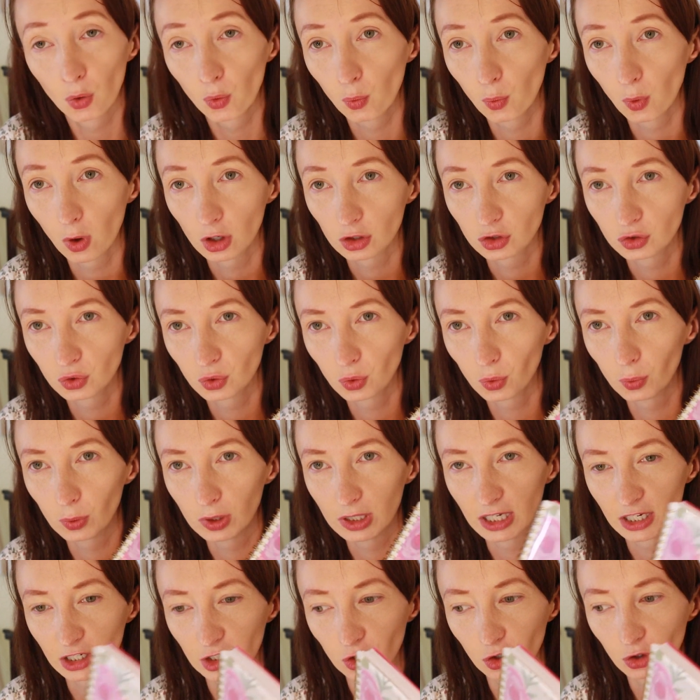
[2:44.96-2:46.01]
what
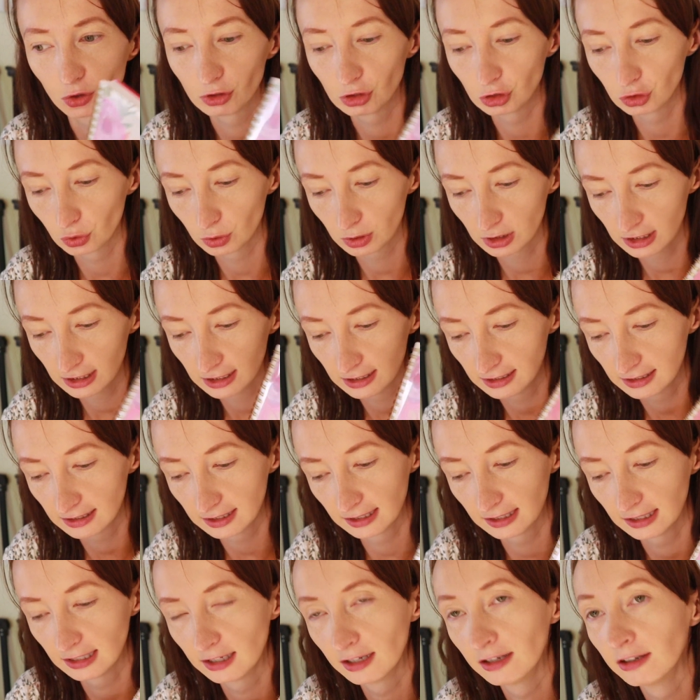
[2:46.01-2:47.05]
we are going to eat
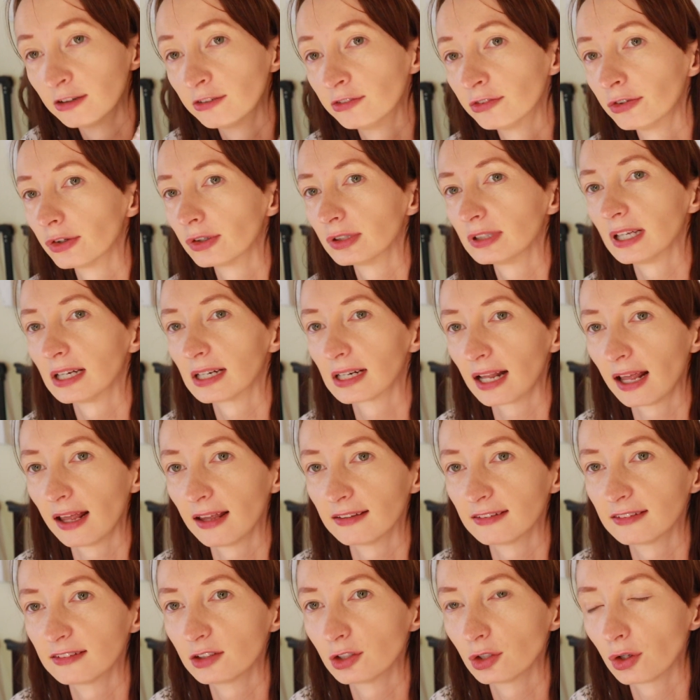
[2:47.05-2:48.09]
for the
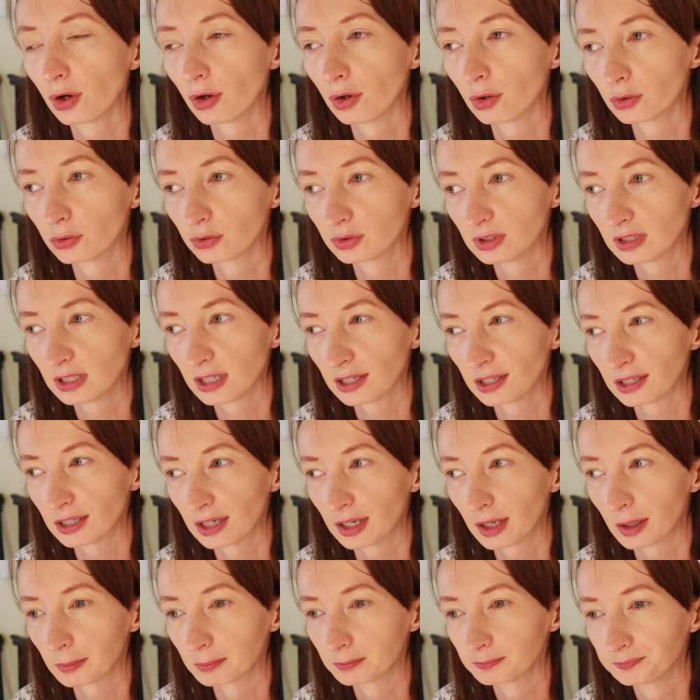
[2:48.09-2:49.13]
rest of
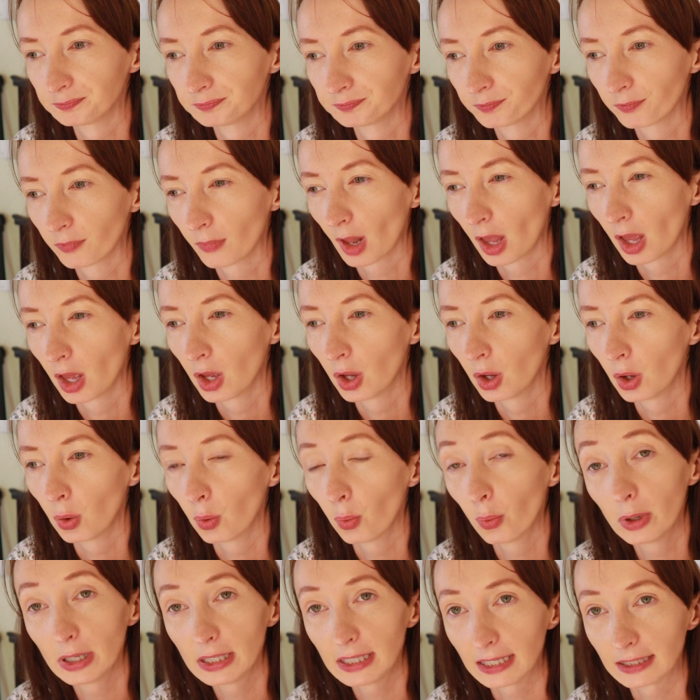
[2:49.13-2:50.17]
the
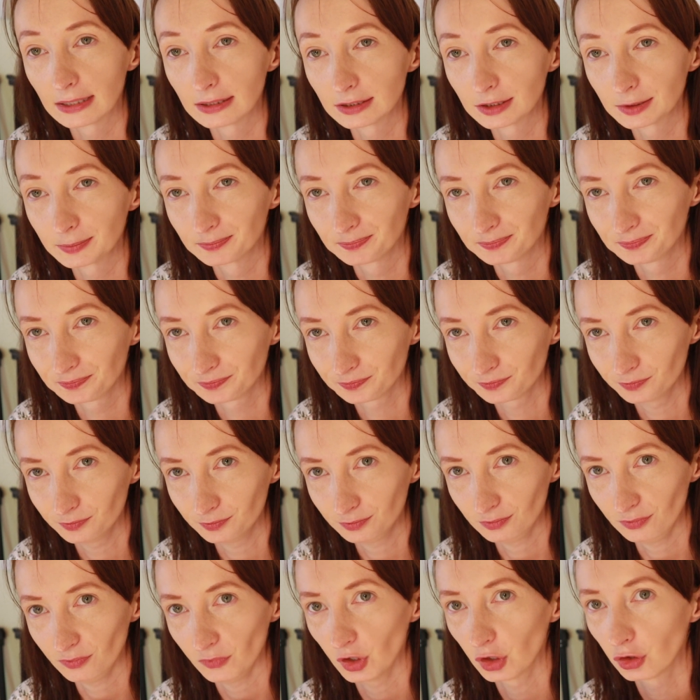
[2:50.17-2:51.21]
weekend.
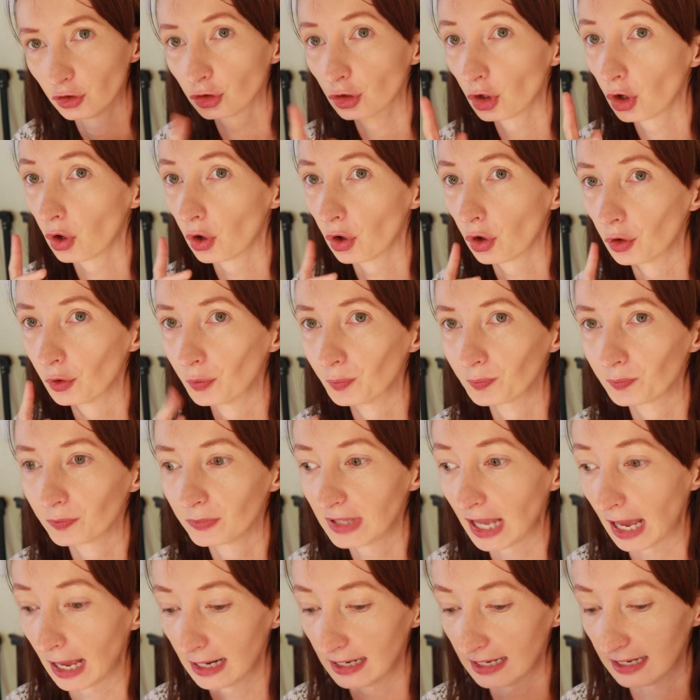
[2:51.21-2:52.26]
So yeah,